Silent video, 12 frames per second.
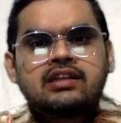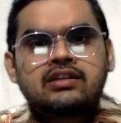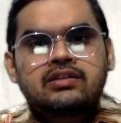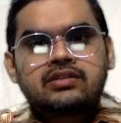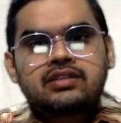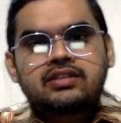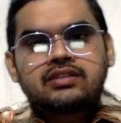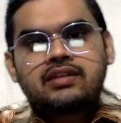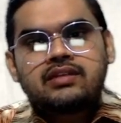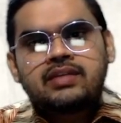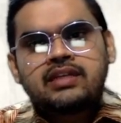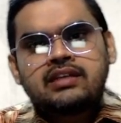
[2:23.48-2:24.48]
So this will
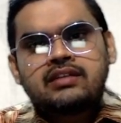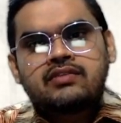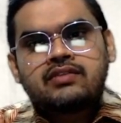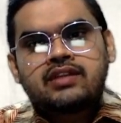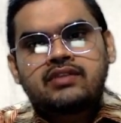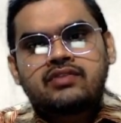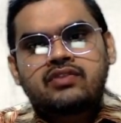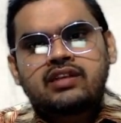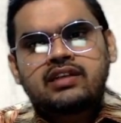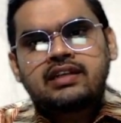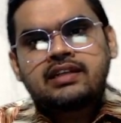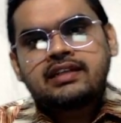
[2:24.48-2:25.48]
be
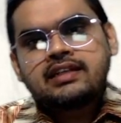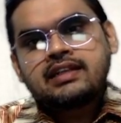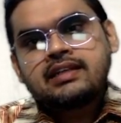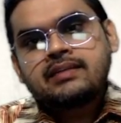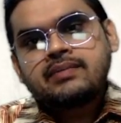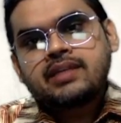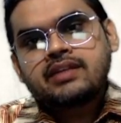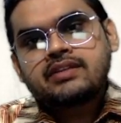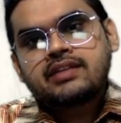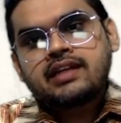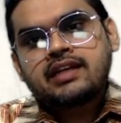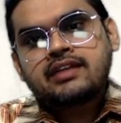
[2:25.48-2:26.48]
140 degree plus
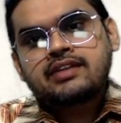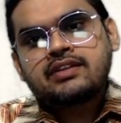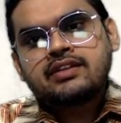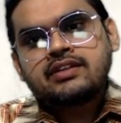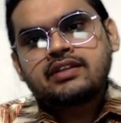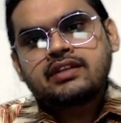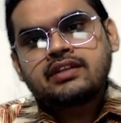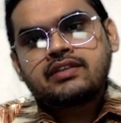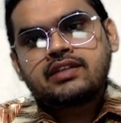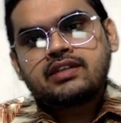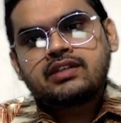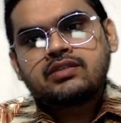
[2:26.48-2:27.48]
X is equal
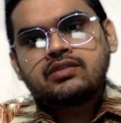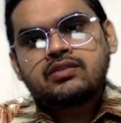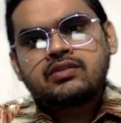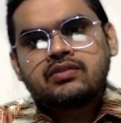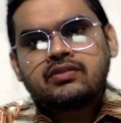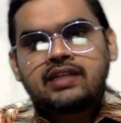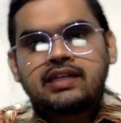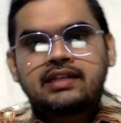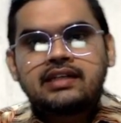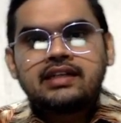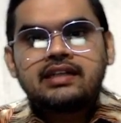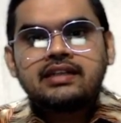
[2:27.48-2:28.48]
to
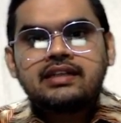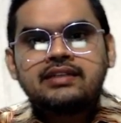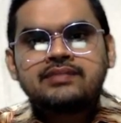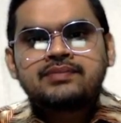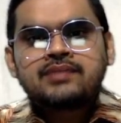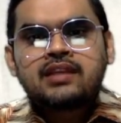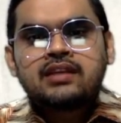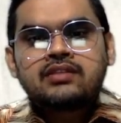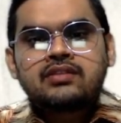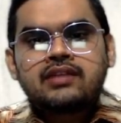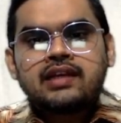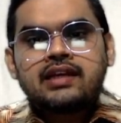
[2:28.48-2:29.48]
180 degree. So
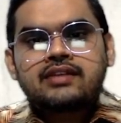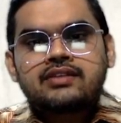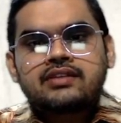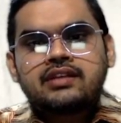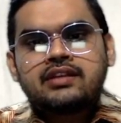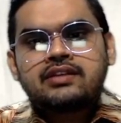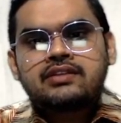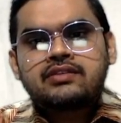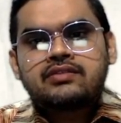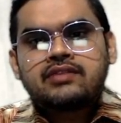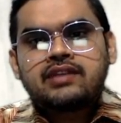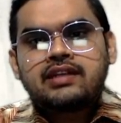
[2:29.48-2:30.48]
X is
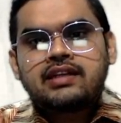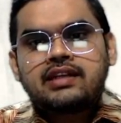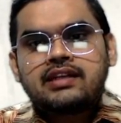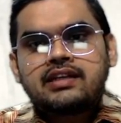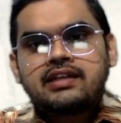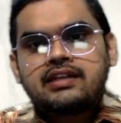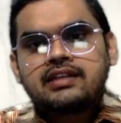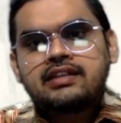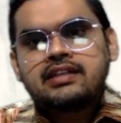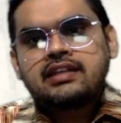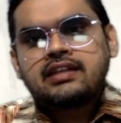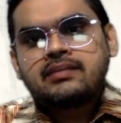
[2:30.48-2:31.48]
180
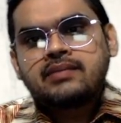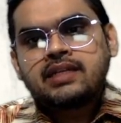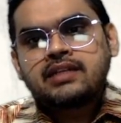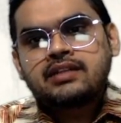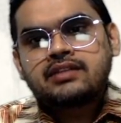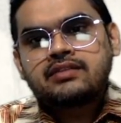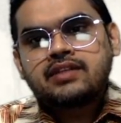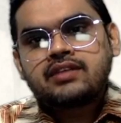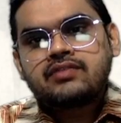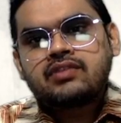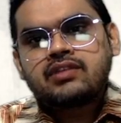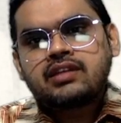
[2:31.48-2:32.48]
degree minus
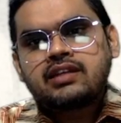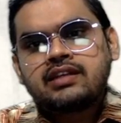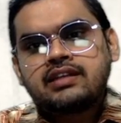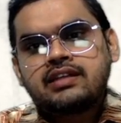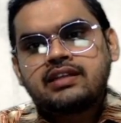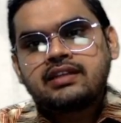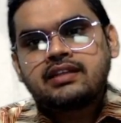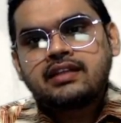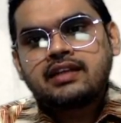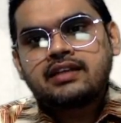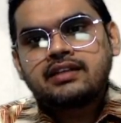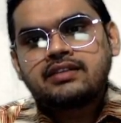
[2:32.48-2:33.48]
140 degree,
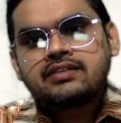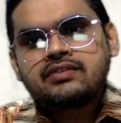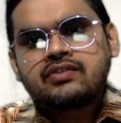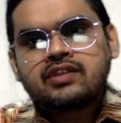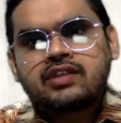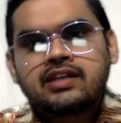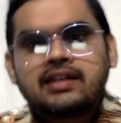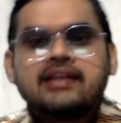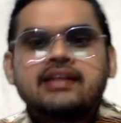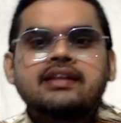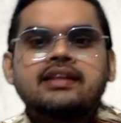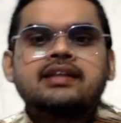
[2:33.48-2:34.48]
that is 40
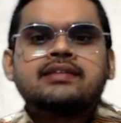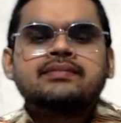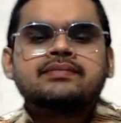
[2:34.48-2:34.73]
degree.